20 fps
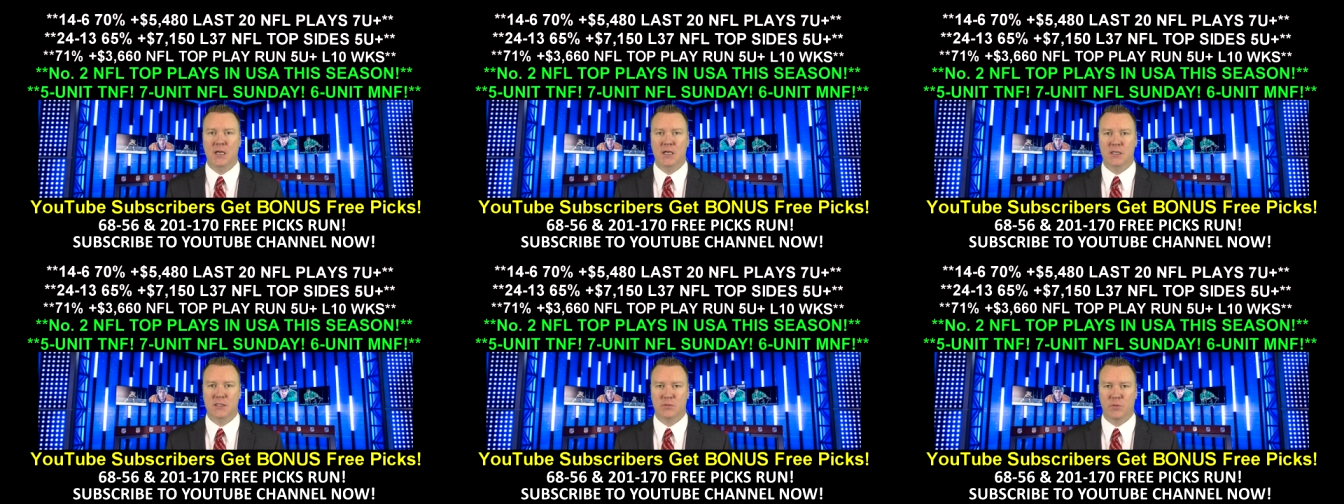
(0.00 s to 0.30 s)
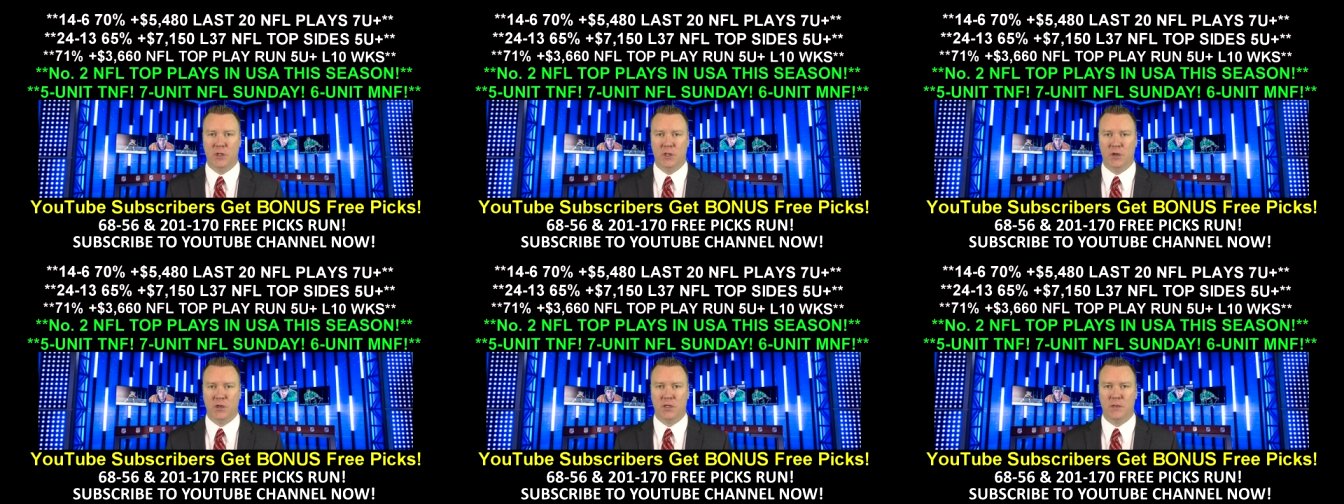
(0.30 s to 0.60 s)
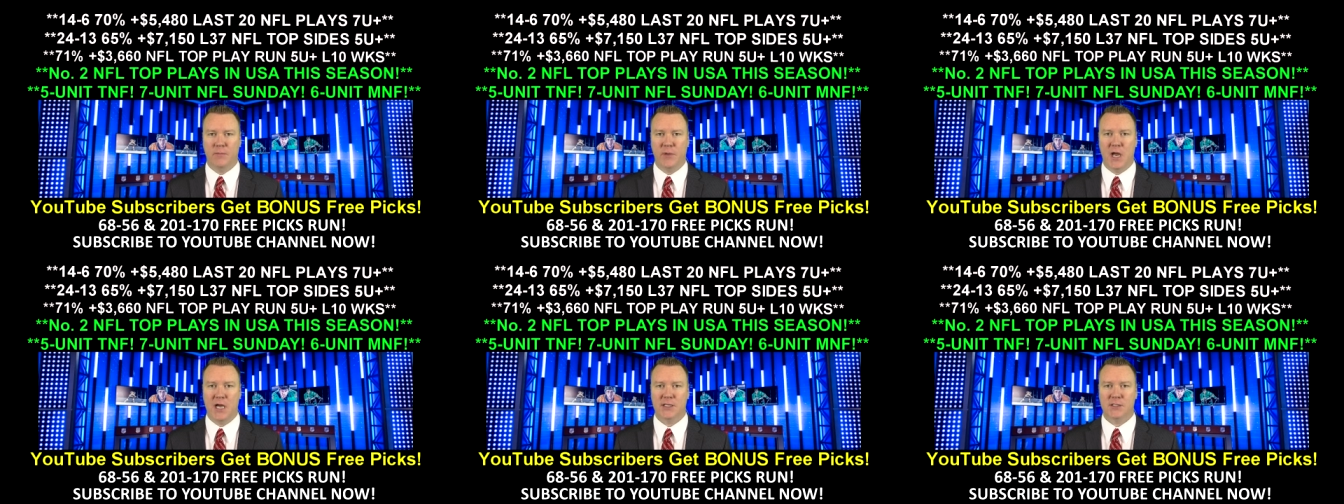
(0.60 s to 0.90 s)
as we look
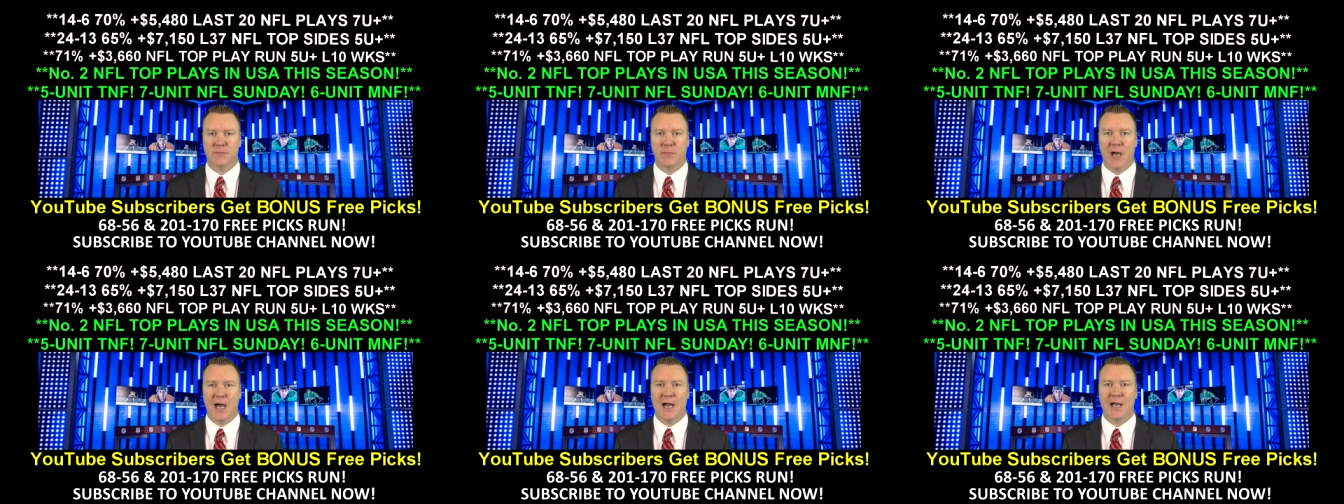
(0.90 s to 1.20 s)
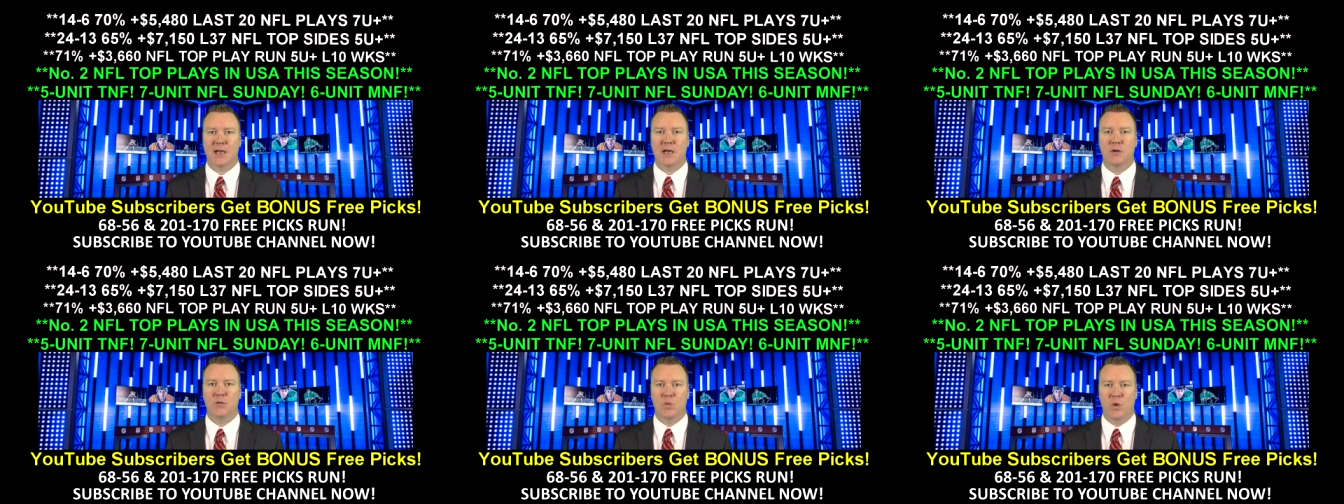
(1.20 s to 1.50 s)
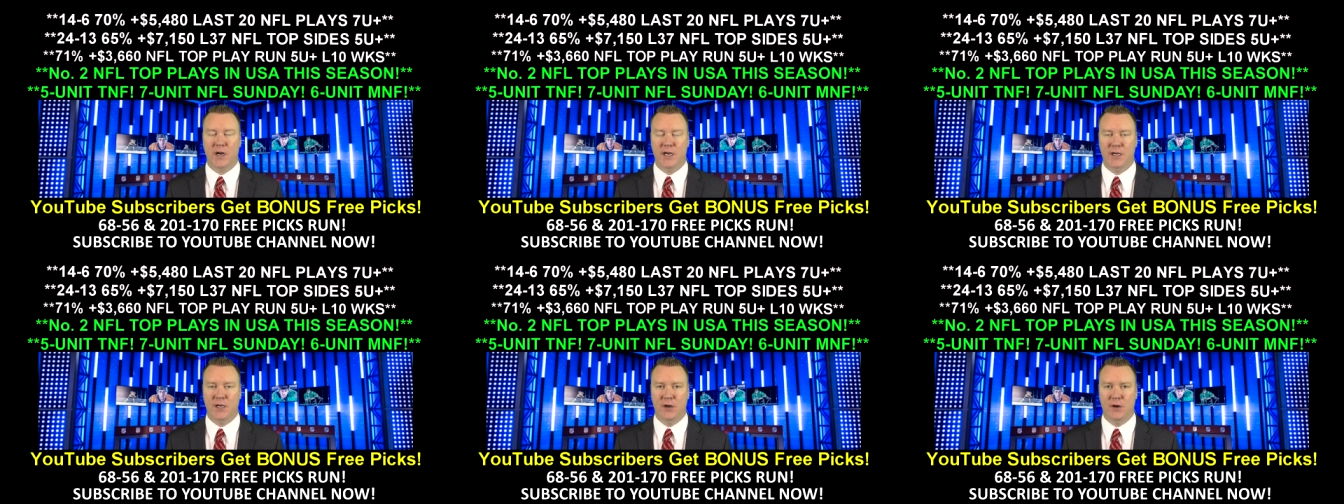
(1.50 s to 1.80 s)
to bounce back
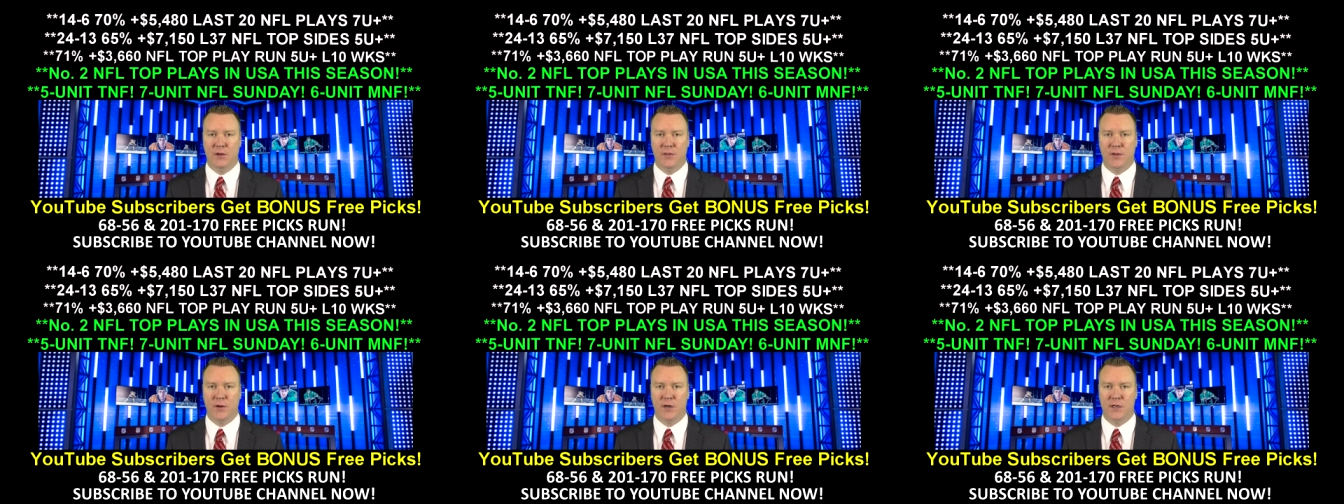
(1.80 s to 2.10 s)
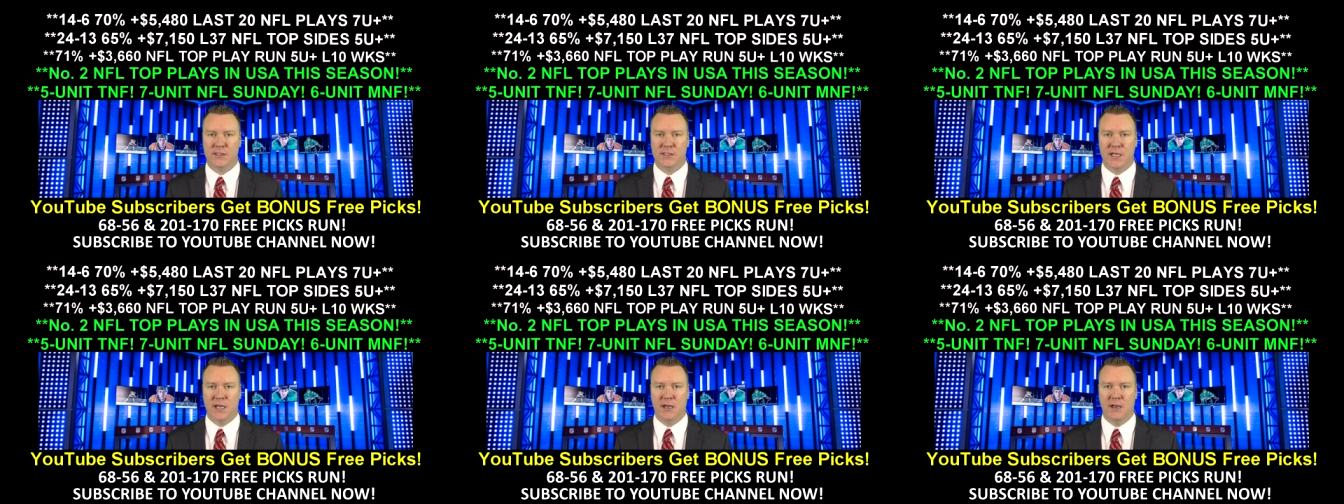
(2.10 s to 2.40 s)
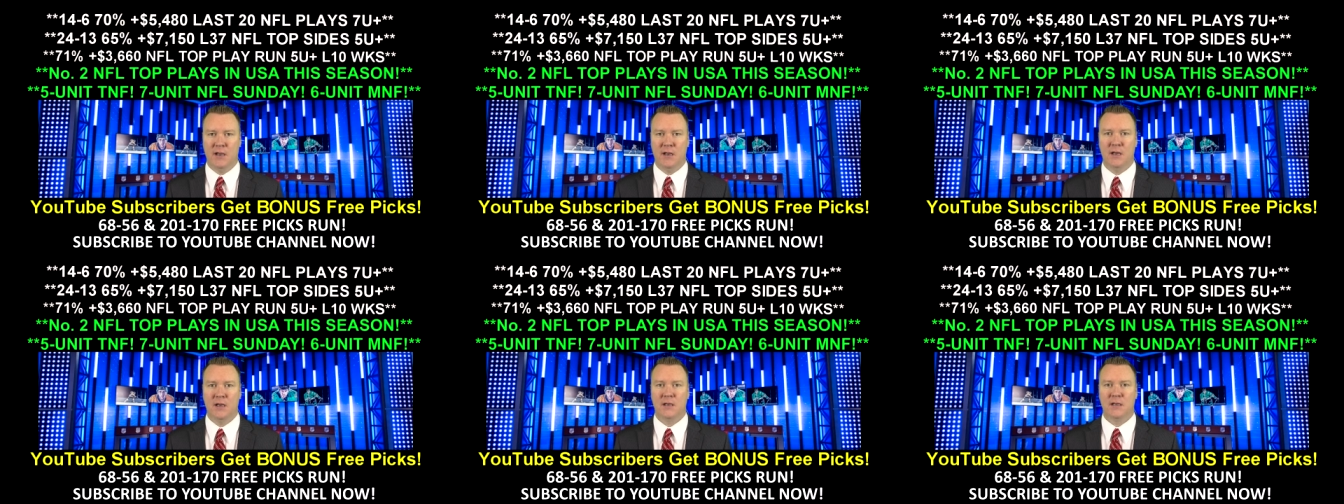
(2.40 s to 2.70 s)
right here Thursday.